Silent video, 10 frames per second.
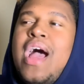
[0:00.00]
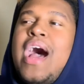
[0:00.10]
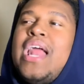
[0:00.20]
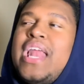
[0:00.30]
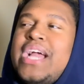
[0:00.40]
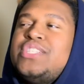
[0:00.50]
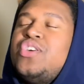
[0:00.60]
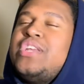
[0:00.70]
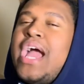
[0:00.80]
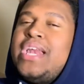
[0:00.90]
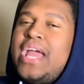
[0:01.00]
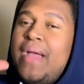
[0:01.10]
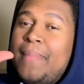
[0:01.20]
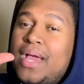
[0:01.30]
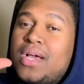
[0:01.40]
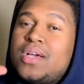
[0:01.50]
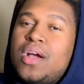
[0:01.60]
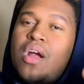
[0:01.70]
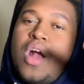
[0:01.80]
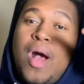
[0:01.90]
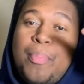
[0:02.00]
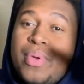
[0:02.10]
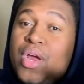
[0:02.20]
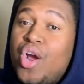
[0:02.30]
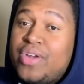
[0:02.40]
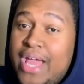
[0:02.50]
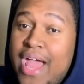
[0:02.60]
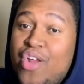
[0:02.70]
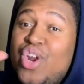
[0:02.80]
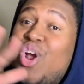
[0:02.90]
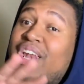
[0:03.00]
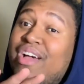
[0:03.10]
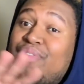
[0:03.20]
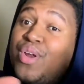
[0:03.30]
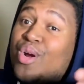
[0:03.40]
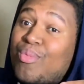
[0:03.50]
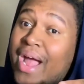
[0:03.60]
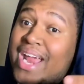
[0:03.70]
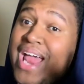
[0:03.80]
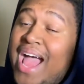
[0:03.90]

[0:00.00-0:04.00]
I liked her dynamic, her up and her down and her left and her right.